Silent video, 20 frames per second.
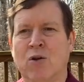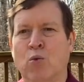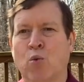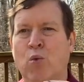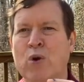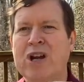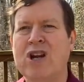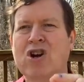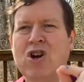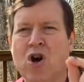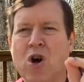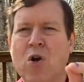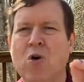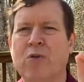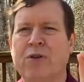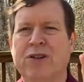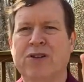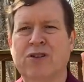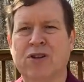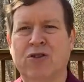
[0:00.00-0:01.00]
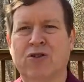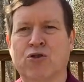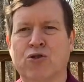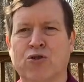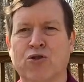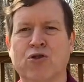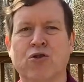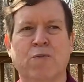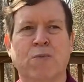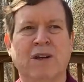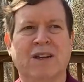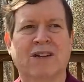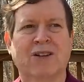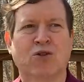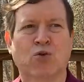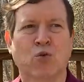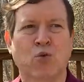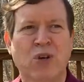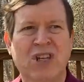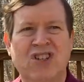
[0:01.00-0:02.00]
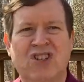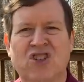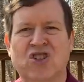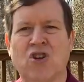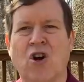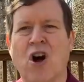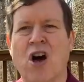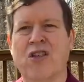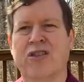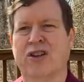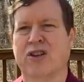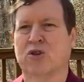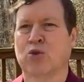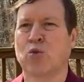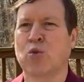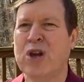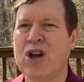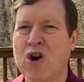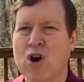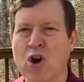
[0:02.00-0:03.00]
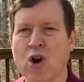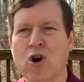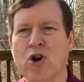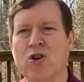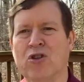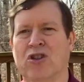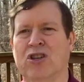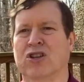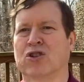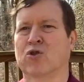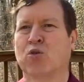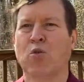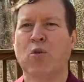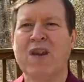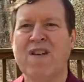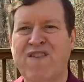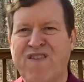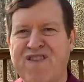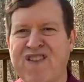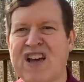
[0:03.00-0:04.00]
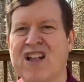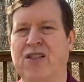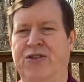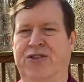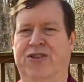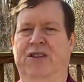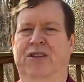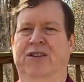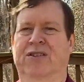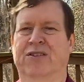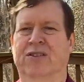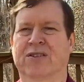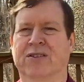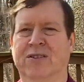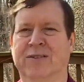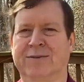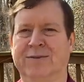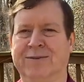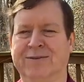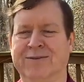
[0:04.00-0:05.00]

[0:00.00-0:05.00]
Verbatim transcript: We know this is true because we saw this, we heard this, we felt this.